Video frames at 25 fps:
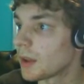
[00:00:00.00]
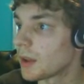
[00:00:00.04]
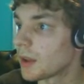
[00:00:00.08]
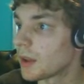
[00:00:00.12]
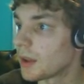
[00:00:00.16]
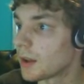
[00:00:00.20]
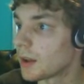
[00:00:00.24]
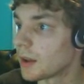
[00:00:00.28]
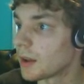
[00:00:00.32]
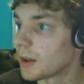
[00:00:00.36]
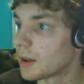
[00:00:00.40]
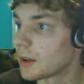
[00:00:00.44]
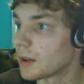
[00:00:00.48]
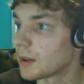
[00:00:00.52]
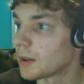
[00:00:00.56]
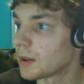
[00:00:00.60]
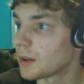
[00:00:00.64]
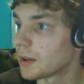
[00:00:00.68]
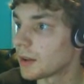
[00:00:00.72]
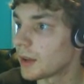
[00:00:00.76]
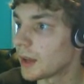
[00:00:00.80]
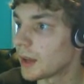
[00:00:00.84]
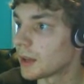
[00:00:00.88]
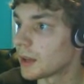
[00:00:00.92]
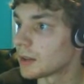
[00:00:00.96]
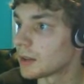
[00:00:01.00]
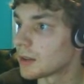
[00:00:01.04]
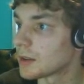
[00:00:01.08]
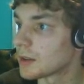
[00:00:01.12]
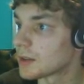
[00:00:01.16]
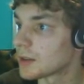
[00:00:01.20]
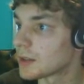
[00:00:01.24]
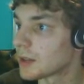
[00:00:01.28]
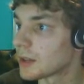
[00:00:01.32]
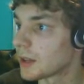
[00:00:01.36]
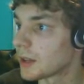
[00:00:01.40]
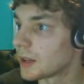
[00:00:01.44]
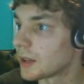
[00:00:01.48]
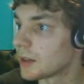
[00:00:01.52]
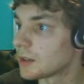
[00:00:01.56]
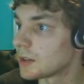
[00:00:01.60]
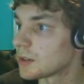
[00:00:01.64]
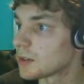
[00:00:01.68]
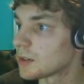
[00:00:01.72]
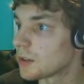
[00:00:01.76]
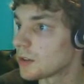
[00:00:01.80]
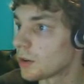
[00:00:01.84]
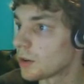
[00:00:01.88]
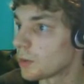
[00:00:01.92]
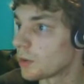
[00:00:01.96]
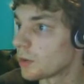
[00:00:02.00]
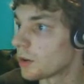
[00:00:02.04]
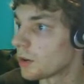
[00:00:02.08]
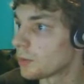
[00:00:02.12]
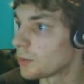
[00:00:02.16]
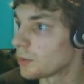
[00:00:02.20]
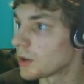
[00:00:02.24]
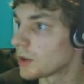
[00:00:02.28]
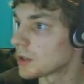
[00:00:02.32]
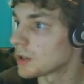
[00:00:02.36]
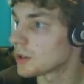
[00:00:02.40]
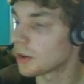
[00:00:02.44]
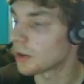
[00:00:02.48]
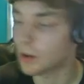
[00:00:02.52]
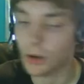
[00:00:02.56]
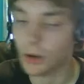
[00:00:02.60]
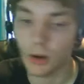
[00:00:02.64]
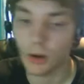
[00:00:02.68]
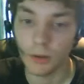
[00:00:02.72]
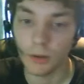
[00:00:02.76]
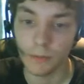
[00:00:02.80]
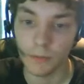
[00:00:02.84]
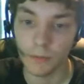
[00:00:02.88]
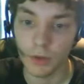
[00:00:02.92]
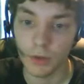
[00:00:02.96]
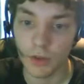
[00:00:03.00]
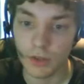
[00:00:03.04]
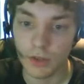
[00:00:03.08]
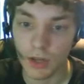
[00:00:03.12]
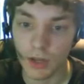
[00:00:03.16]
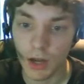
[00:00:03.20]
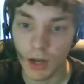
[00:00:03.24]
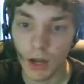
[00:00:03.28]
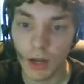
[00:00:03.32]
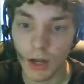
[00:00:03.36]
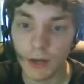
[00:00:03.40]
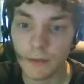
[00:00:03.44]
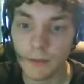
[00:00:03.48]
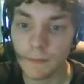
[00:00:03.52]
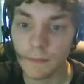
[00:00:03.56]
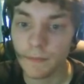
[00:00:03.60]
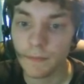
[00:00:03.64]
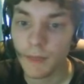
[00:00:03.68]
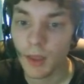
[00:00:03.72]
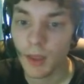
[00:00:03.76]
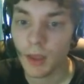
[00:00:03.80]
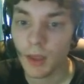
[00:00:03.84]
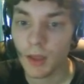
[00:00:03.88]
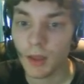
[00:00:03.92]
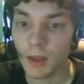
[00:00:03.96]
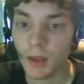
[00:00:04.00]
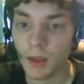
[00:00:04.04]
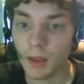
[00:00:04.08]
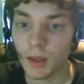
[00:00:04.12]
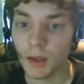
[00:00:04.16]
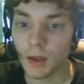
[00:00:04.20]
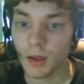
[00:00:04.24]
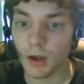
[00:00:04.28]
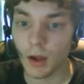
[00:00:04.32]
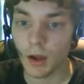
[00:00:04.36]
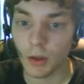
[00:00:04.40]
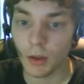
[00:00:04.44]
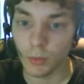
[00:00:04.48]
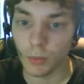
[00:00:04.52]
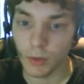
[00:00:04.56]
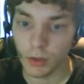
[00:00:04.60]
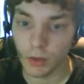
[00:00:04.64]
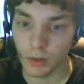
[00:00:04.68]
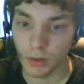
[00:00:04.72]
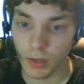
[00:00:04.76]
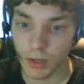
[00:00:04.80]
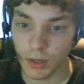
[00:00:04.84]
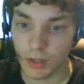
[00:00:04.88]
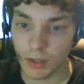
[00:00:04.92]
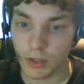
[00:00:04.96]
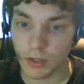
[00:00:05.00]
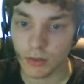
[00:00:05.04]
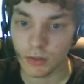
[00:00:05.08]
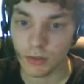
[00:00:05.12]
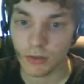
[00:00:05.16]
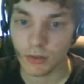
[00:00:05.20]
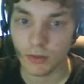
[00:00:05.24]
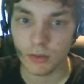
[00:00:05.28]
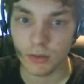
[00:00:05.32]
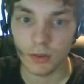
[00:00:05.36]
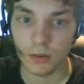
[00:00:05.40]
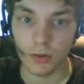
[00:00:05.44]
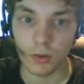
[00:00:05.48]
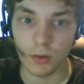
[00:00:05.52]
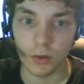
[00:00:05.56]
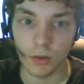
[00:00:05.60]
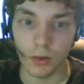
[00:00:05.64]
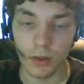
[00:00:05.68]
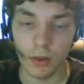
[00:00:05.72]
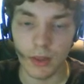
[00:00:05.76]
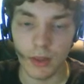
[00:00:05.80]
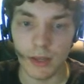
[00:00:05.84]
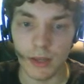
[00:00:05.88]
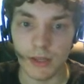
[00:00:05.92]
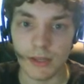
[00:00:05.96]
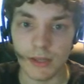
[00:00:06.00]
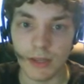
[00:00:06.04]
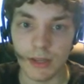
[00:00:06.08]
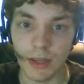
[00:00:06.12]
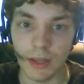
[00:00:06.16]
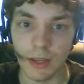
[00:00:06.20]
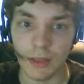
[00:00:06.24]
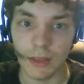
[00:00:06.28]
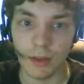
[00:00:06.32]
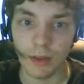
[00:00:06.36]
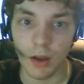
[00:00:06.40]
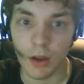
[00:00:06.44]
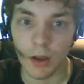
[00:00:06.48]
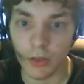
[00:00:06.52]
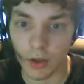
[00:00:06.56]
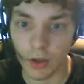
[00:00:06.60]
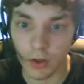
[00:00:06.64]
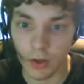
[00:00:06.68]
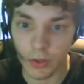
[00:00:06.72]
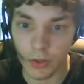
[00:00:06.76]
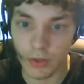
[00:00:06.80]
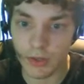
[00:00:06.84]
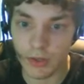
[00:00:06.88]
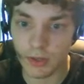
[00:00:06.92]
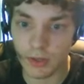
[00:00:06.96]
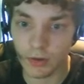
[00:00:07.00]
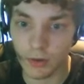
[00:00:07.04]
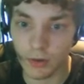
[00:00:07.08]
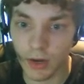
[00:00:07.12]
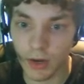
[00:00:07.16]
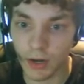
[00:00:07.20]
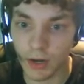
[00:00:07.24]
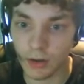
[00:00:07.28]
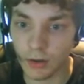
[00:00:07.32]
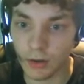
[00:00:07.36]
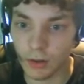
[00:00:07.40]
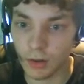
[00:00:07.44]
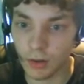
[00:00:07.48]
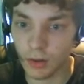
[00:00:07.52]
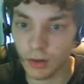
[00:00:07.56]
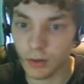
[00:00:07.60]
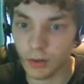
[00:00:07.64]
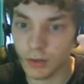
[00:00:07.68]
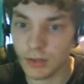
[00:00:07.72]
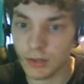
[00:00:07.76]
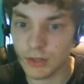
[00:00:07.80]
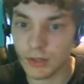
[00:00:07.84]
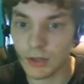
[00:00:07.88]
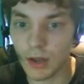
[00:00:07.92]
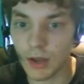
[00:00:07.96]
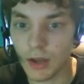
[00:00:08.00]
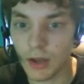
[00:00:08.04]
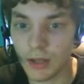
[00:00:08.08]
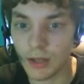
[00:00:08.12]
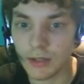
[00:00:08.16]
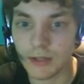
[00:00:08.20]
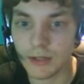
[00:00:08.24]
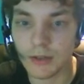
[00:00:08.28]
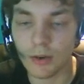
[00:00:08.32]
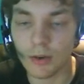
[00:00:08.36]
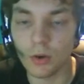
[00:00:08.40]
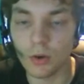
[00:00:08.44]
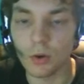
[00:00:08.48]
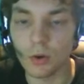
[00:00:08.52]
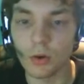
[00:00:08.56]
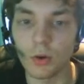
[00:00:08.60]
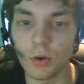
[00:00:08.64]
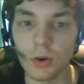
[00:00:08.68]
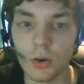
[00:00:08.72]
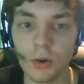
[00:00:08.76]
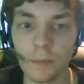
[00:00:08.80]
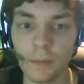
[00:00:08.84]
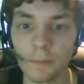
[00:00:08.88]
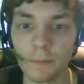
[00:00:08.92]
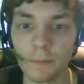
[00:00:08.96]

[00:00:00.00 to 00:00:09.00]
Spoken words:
Ndlessly.wordpress.com user guide. I will link all of this in either on the screen, along the sides, or